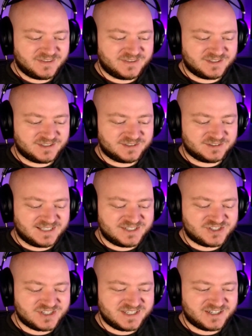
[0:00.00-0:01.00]
the
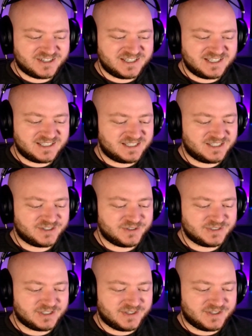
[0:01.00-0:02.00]
legendary hero
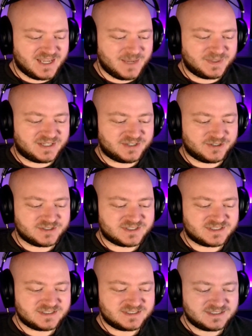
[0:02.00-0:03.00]
and all the epic heroes.